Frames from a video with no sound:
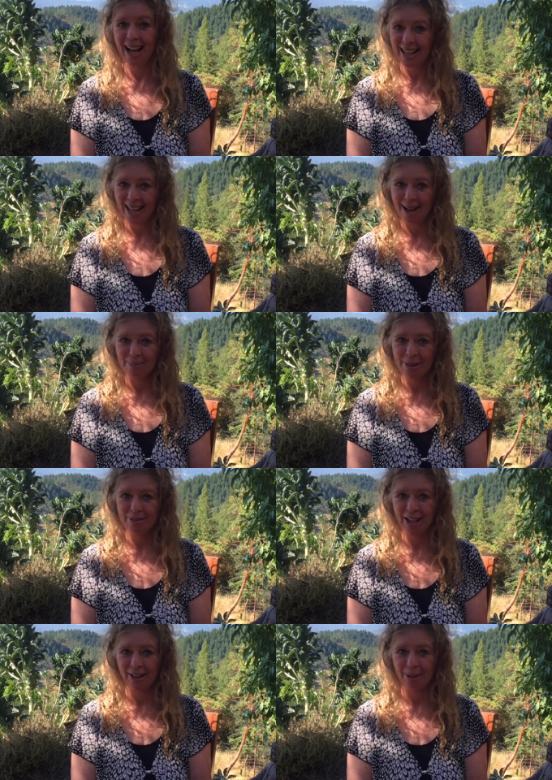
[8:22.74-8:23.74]
I am
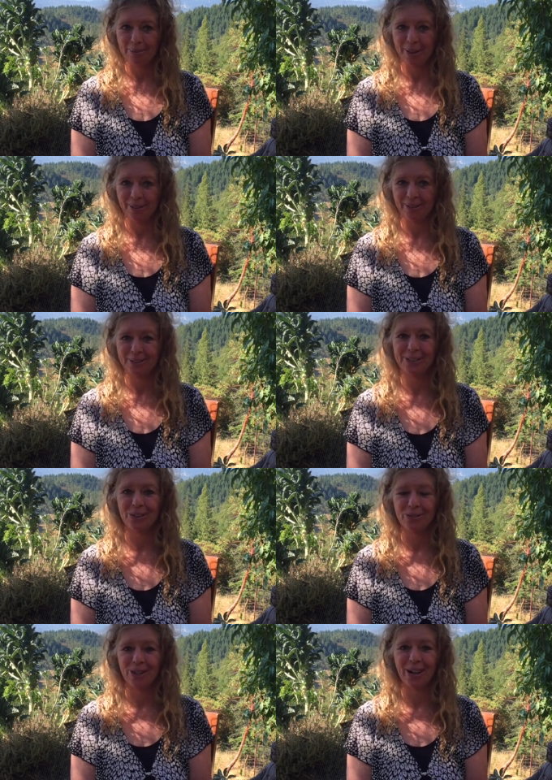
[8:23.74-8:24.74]
available
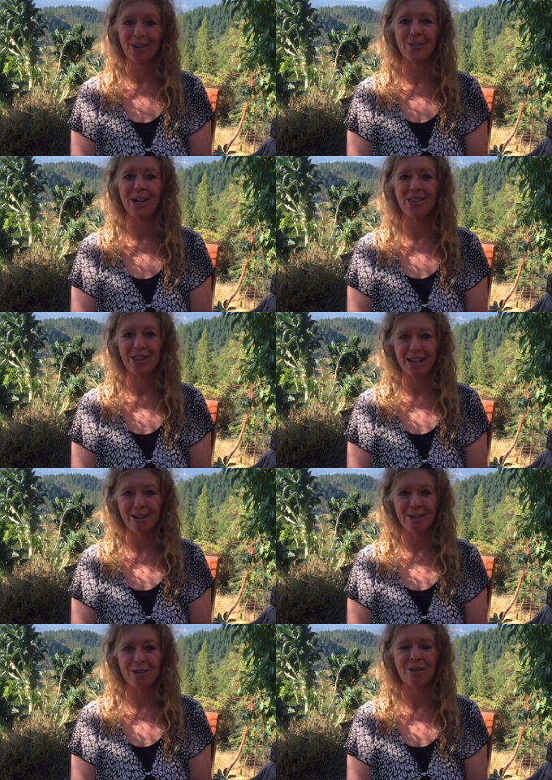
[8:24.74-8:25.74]
to work with
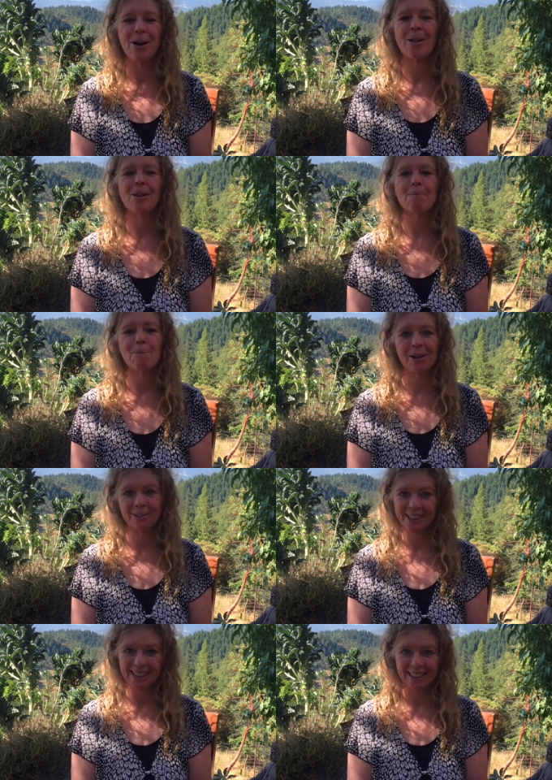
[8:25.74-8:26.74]
you
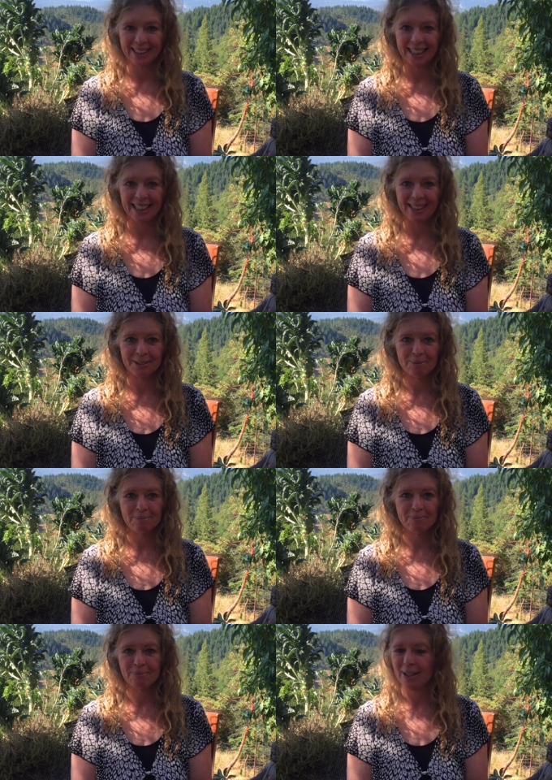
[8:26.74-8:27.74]
personally.
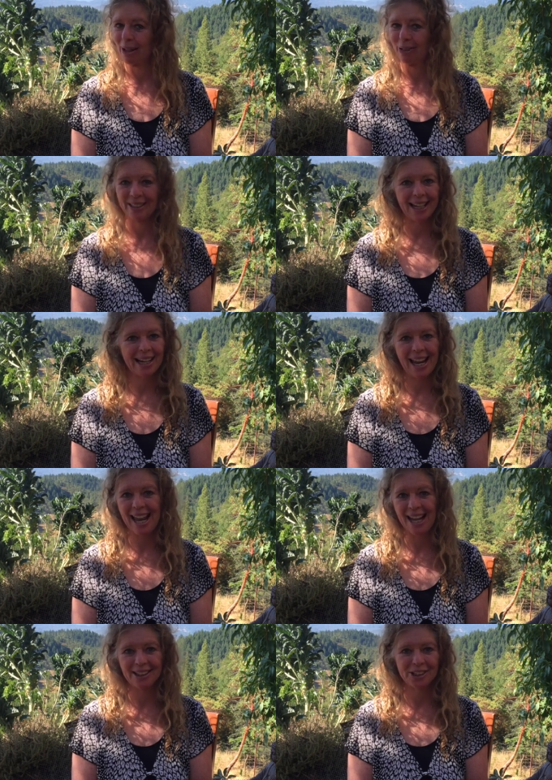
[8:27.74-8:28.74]
I will not
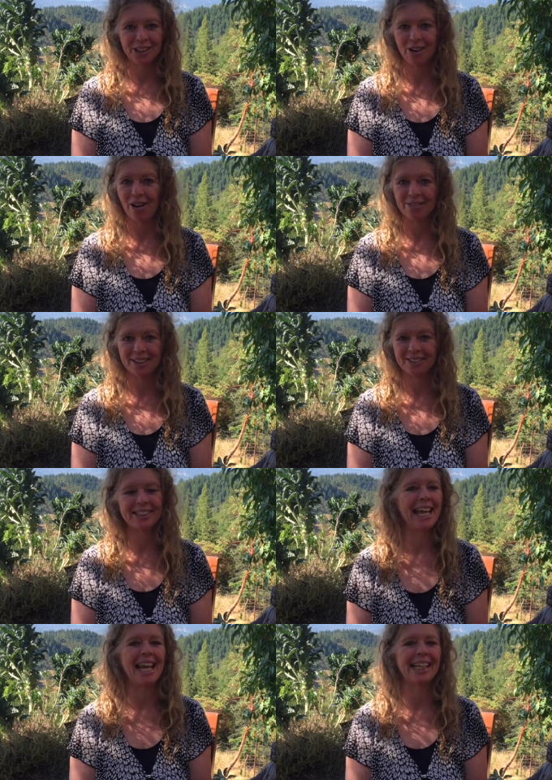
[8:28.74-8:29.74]
hand you over
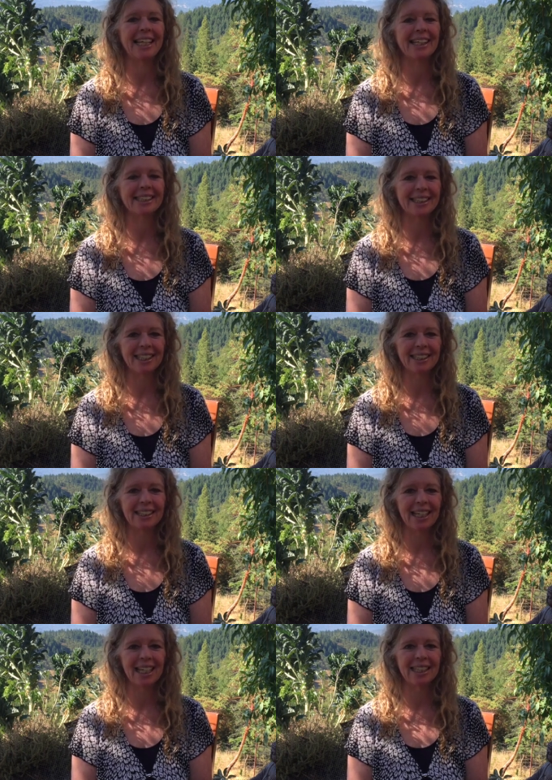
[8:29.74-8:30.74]
to any
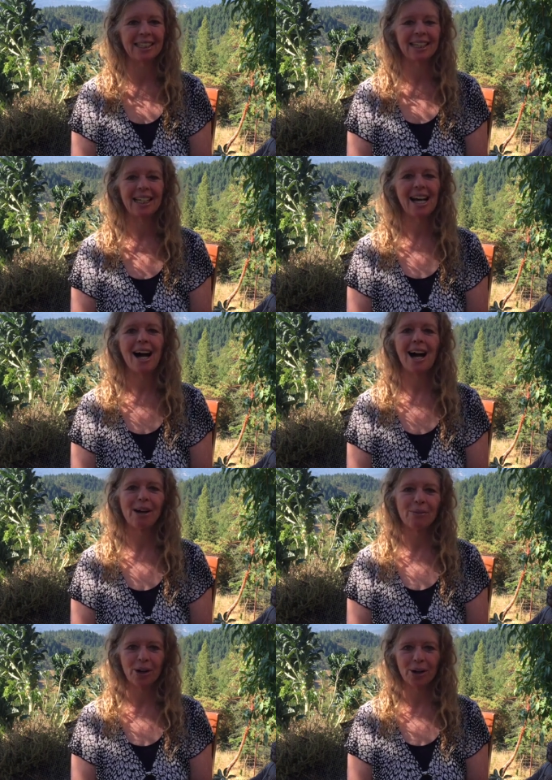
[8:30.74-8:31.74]
assistant.
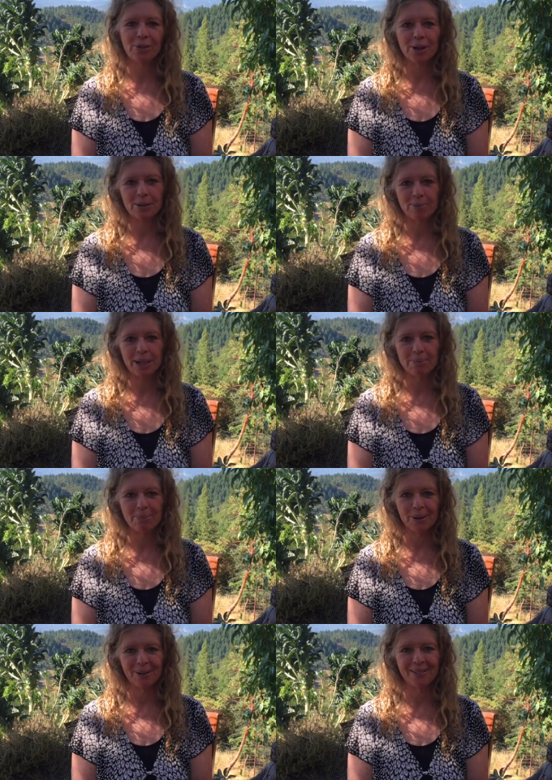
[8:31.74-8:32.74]
I work with
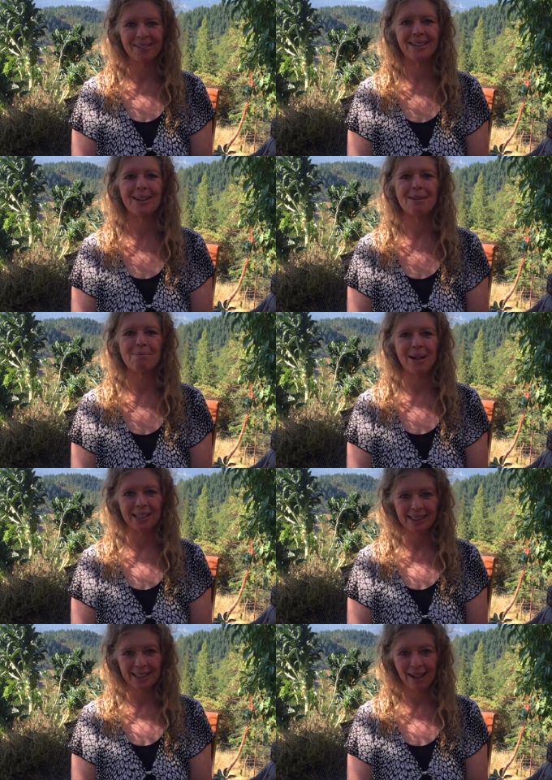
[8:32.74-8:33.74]
people
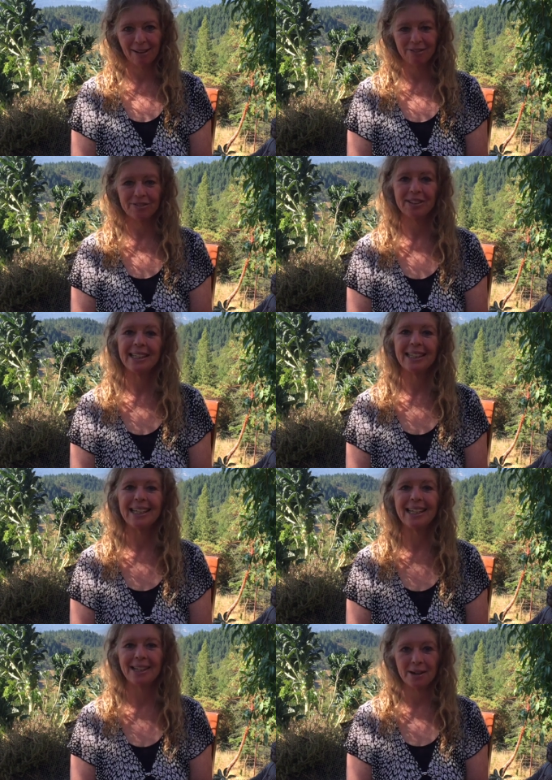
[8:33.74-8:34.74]
myself,
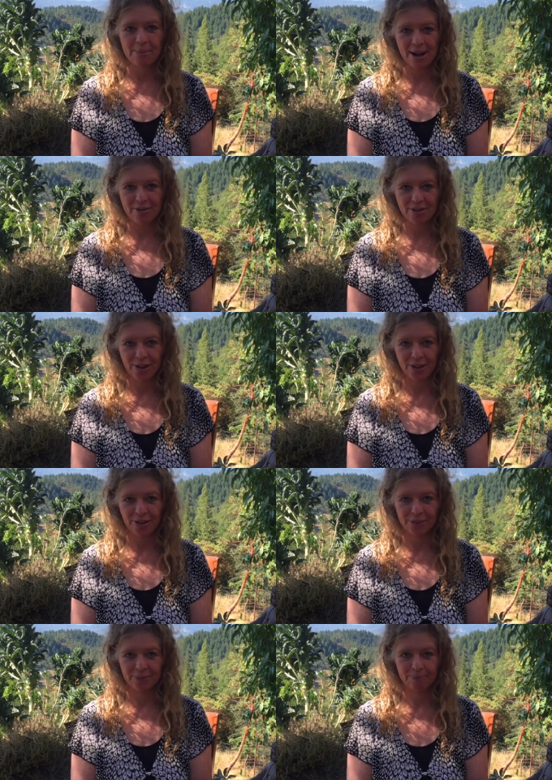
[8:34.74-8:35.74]
either by
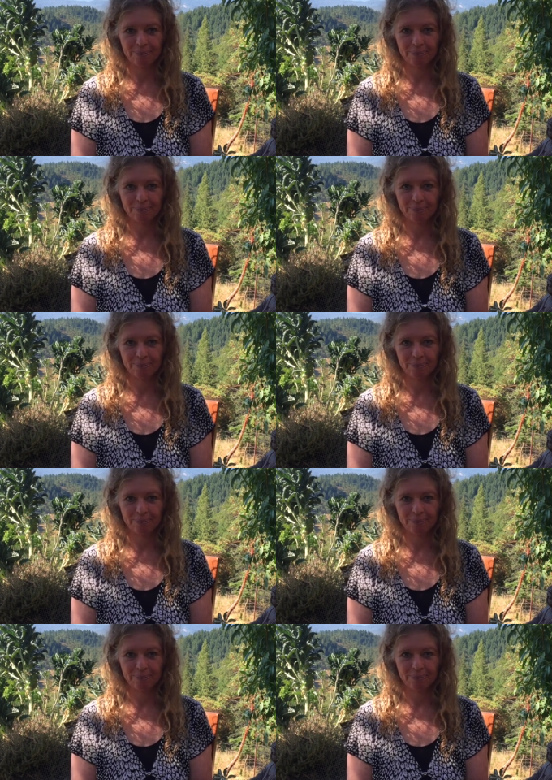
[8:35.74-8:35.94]
phone